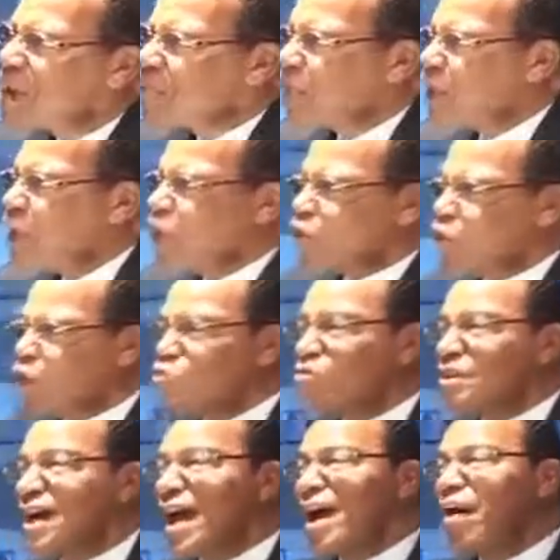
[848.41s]
suffering.
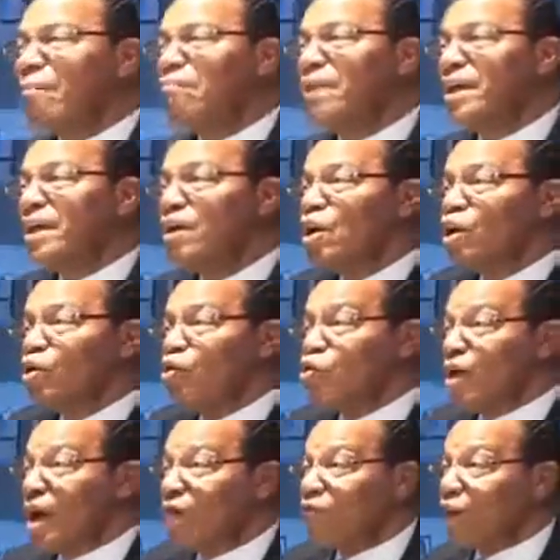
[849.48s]
Don't tell me
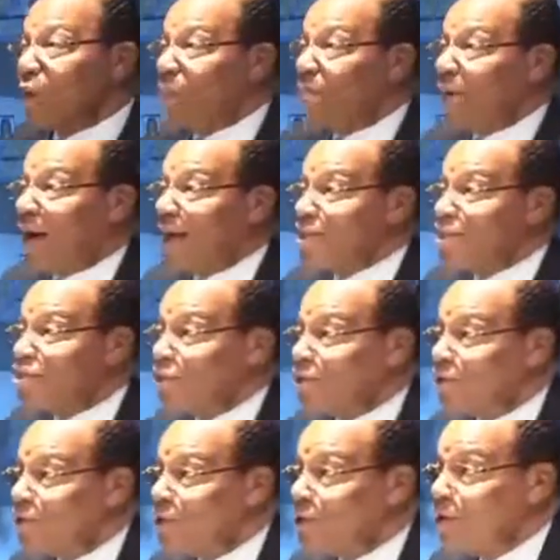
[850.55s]
you have
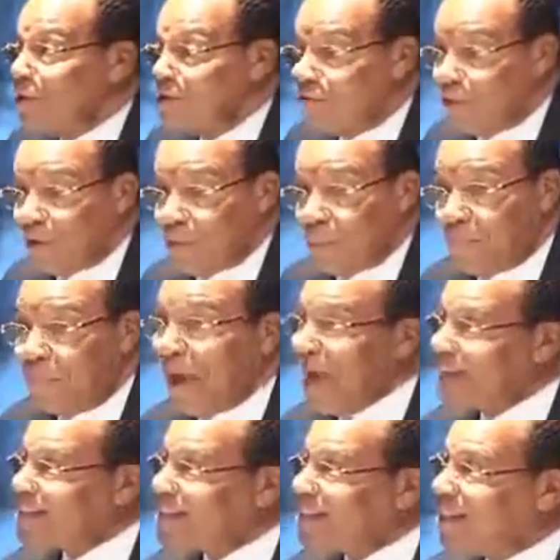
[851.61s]
compassion for the
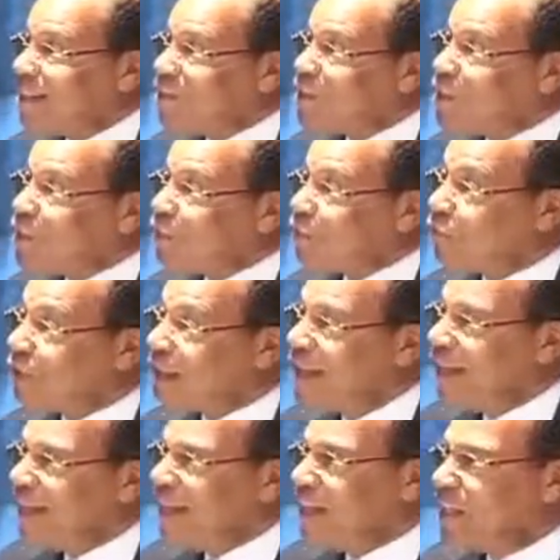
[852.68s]
blacks that are suffering
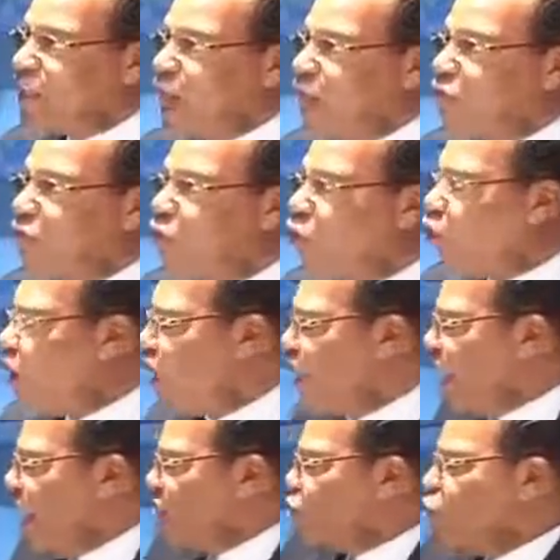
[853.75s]
in Darfur,
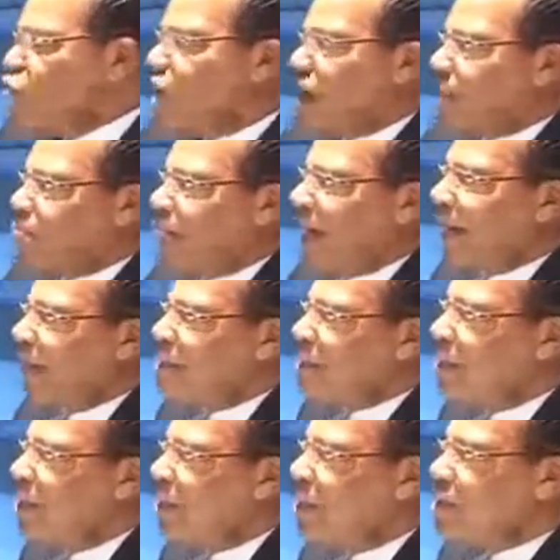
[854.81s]
and you got
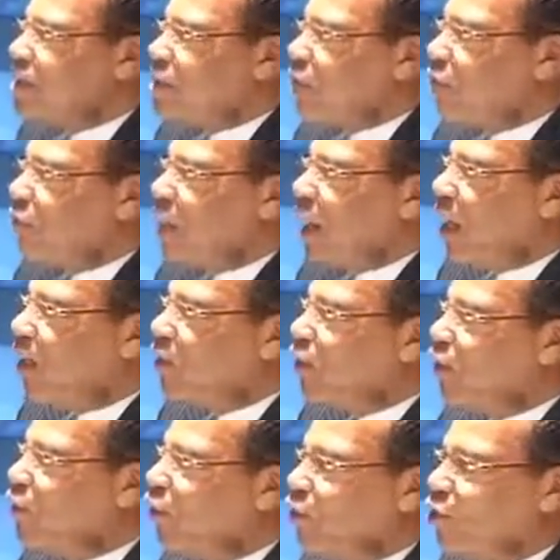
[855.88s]
Palestinians suffering
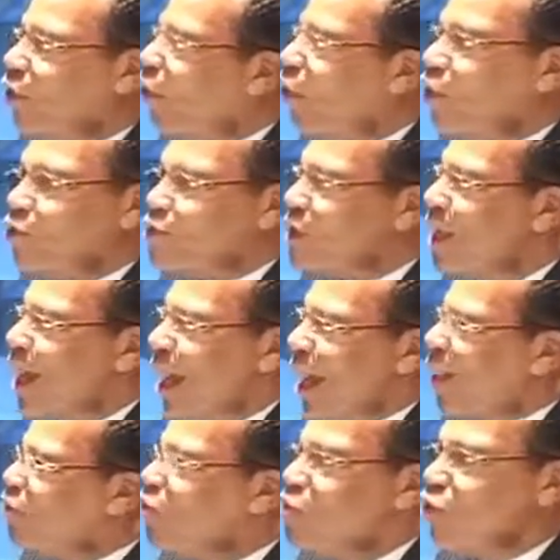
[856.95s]
under your nose,
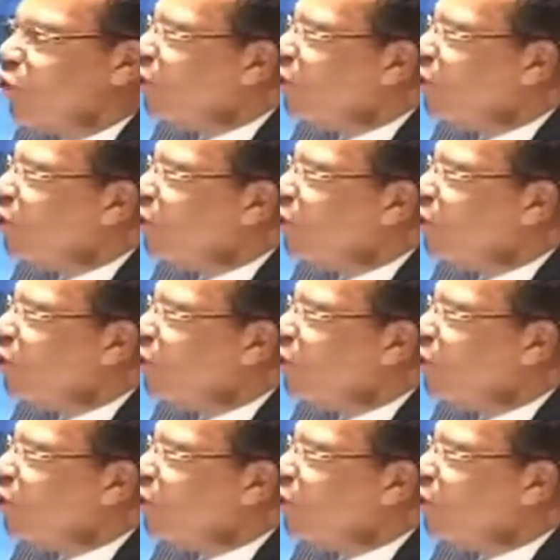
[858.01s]
and you